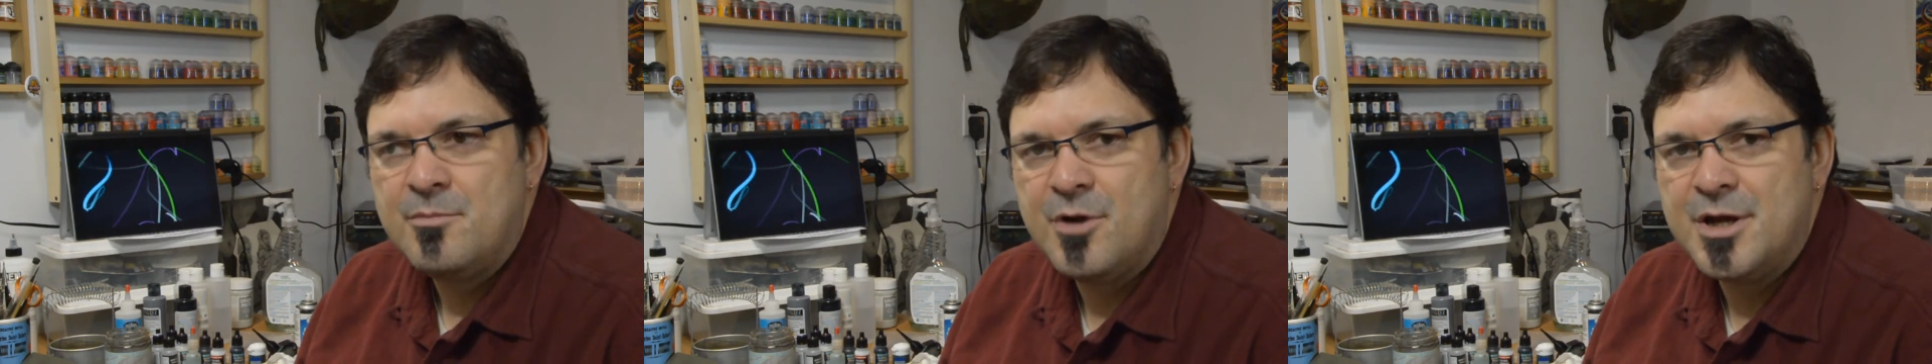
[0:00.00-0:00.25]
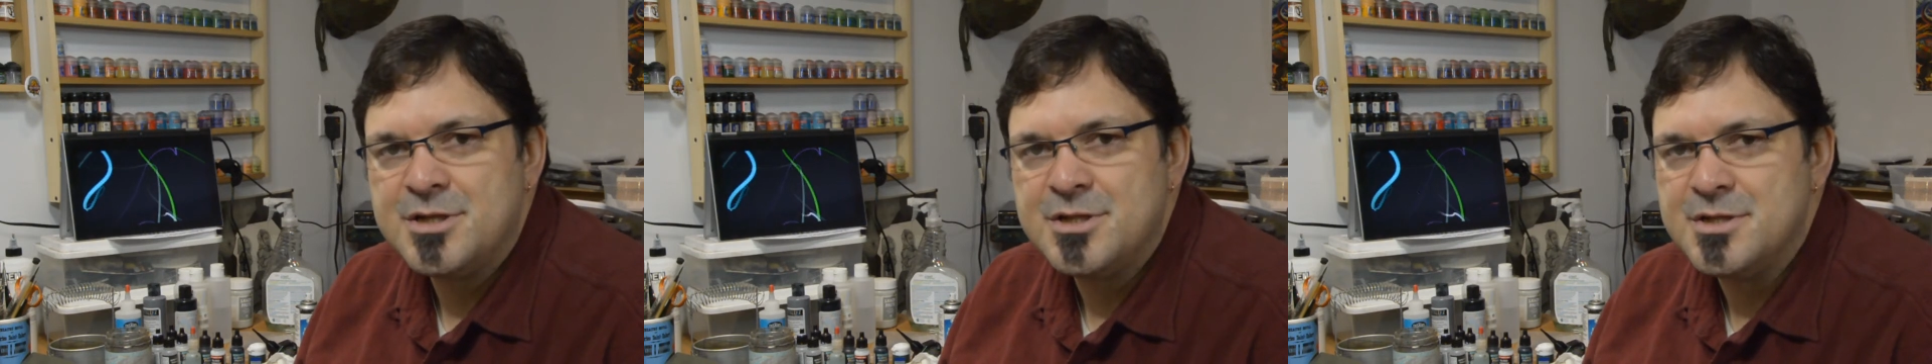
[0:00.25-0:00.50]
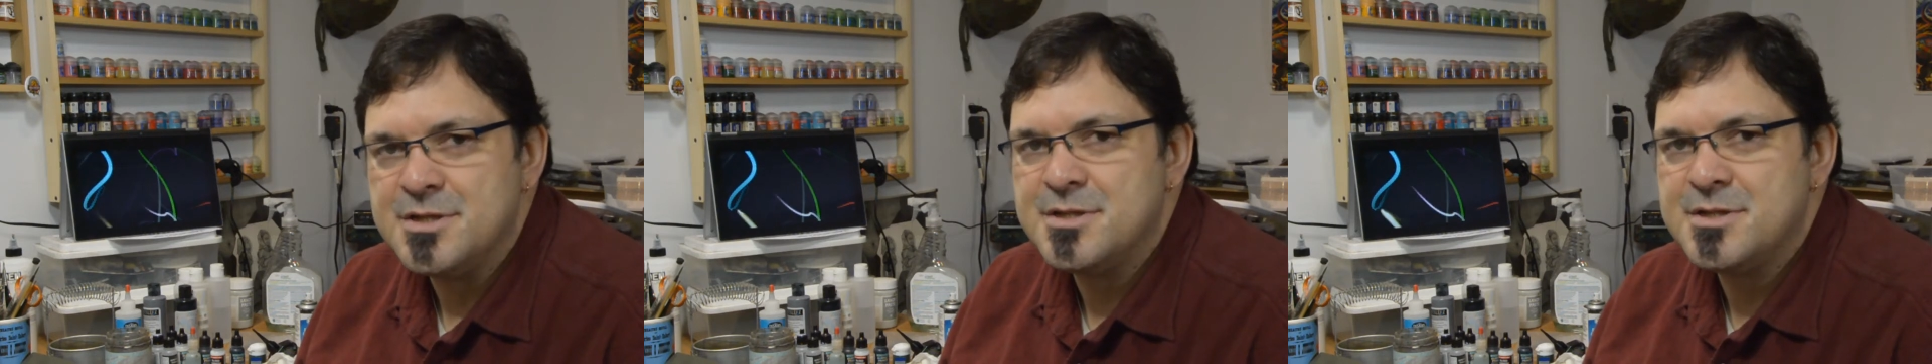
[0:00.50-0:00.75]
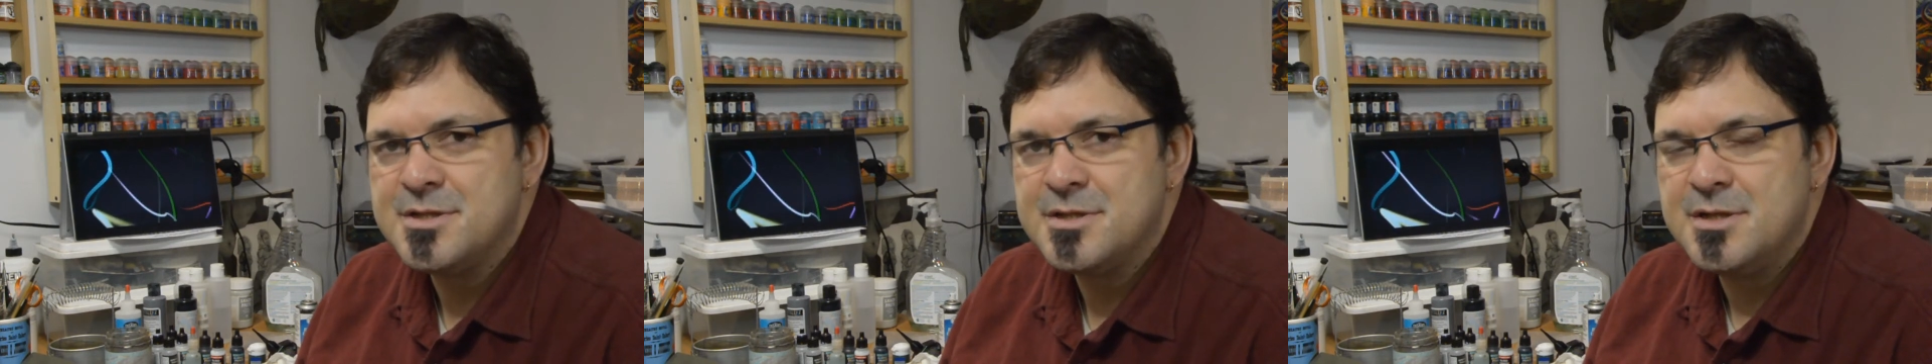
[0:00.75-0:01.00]

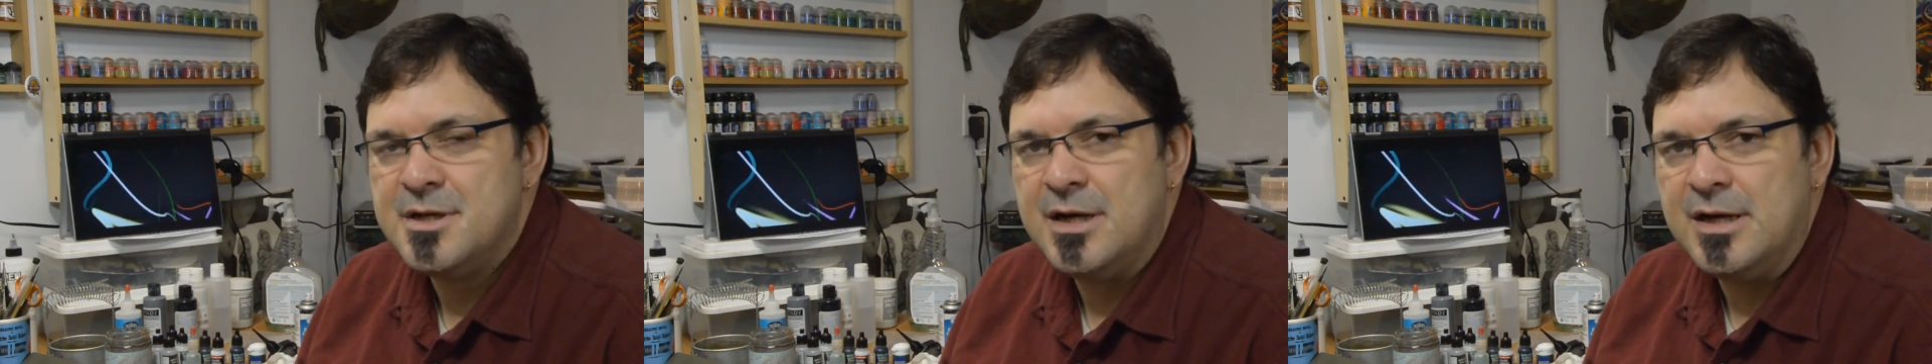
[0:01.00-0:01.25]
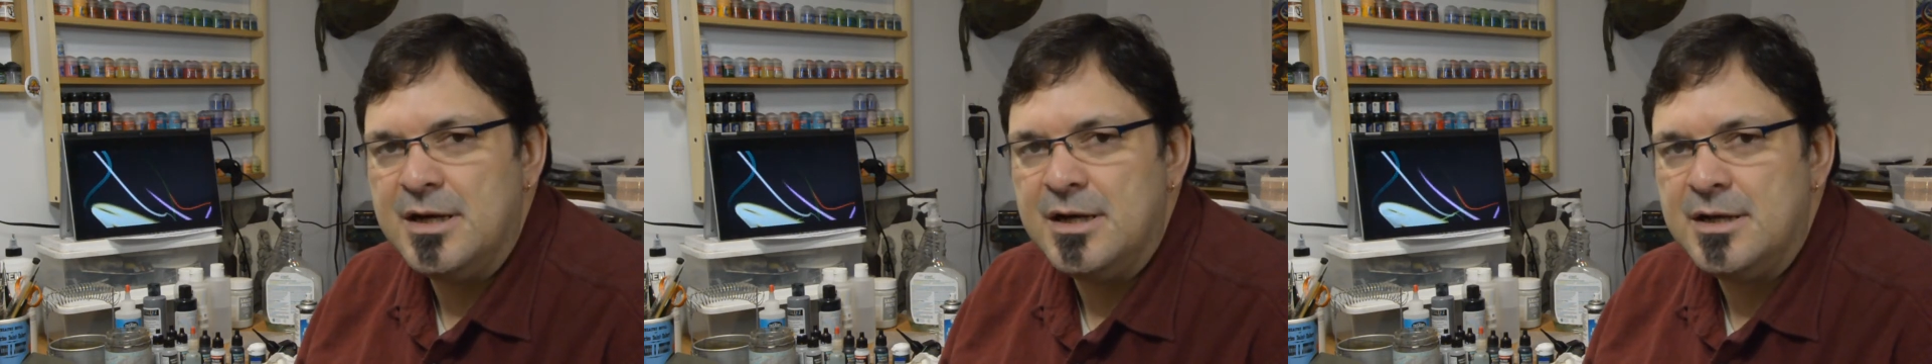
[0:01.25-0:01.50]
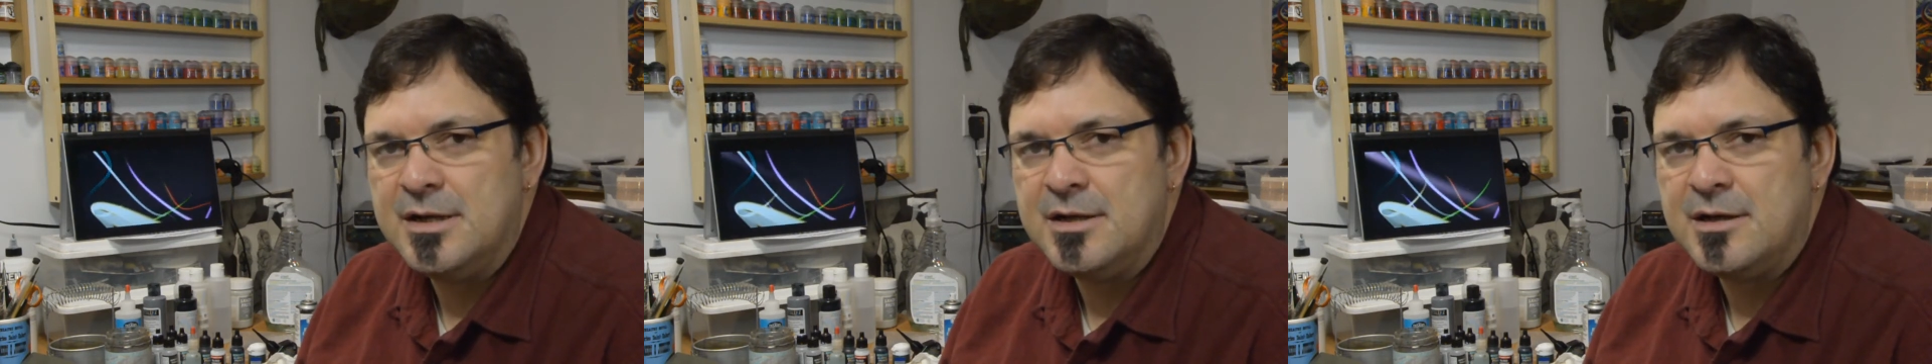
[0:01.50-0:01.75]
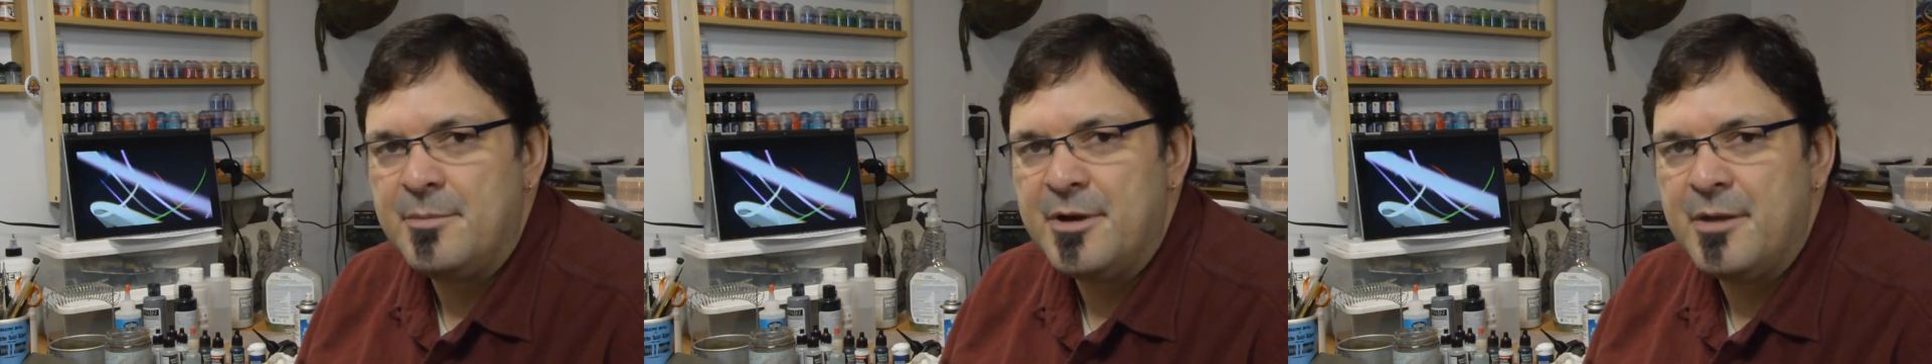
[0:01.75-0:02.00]
brushes
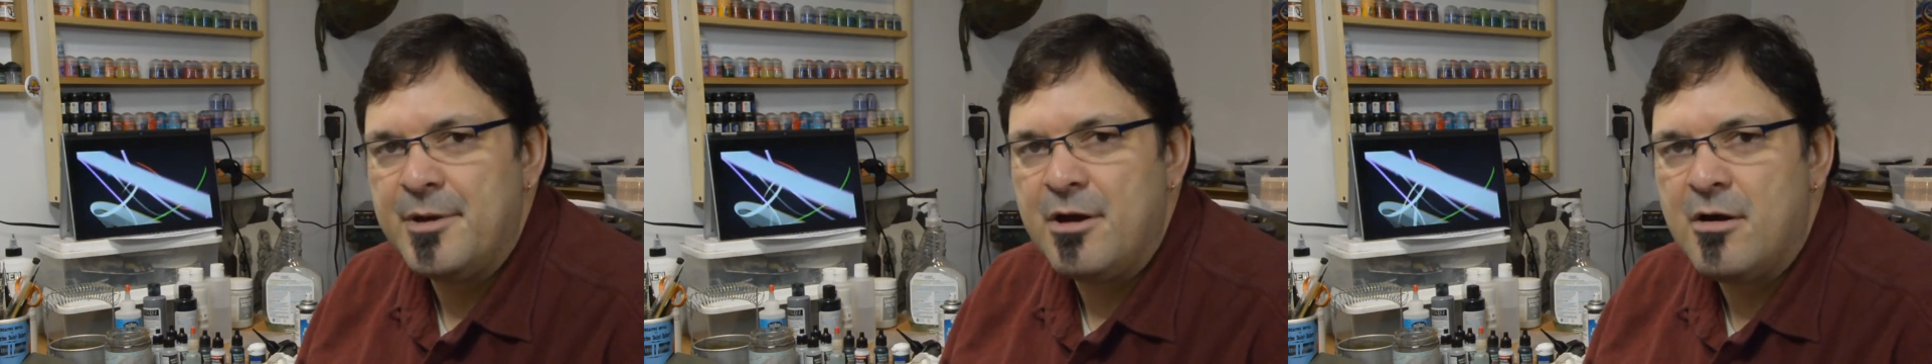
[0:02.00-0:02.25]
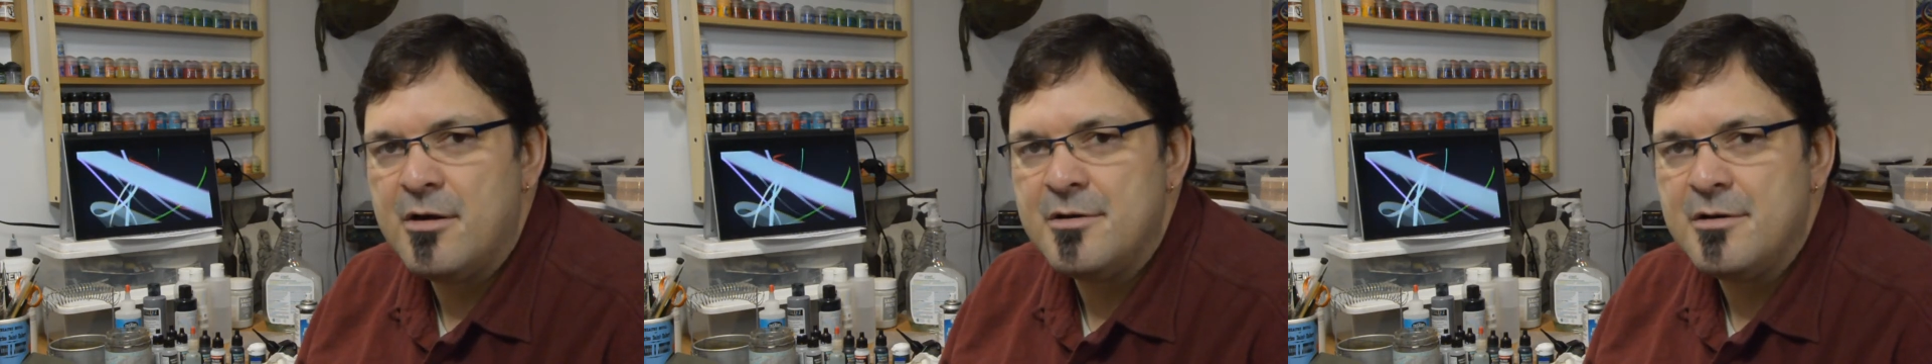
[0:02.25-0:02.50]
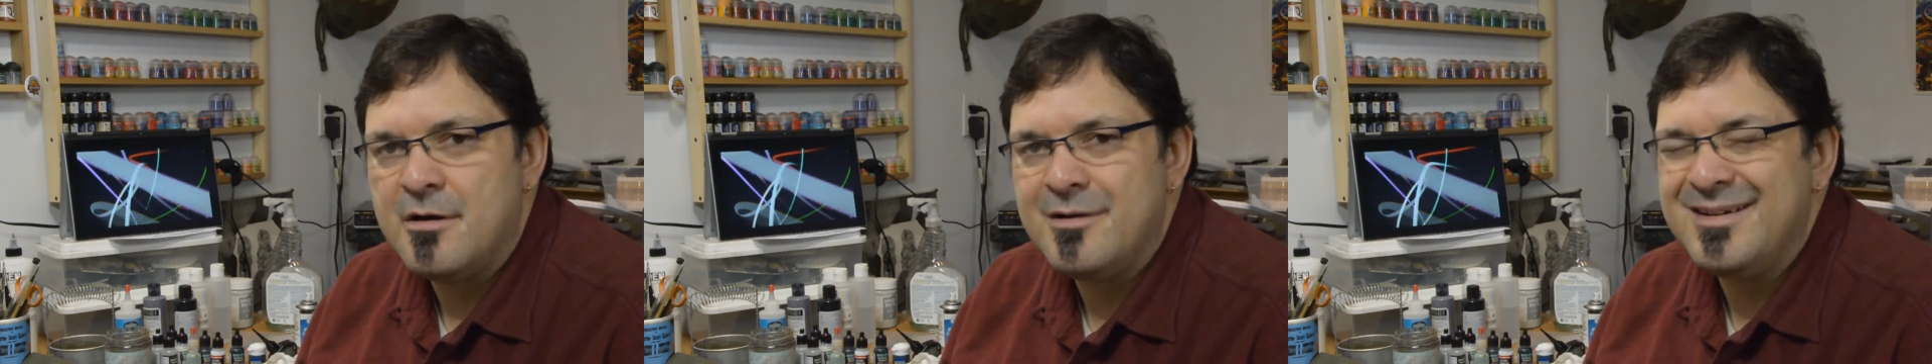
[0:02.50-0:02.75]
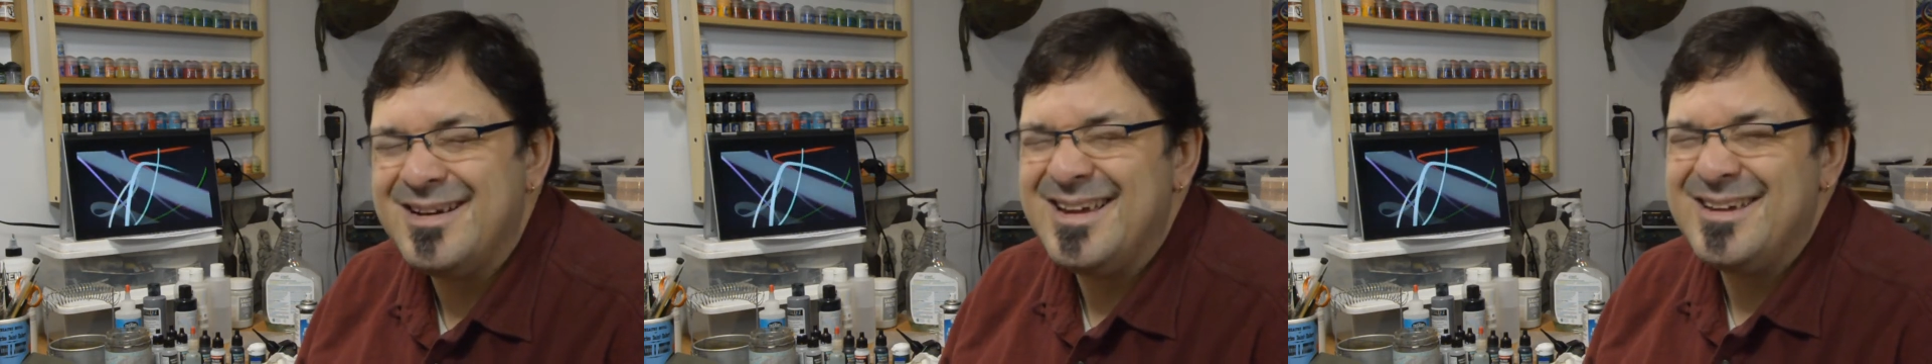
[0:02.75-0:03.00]
are becoming harder and
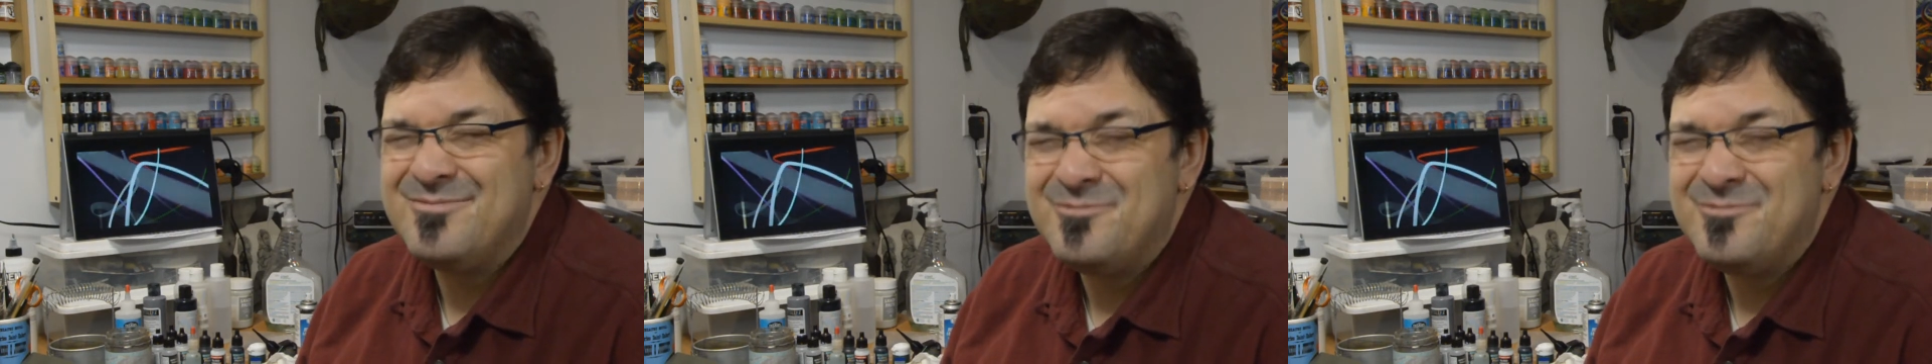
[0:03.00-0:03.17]
harder to get.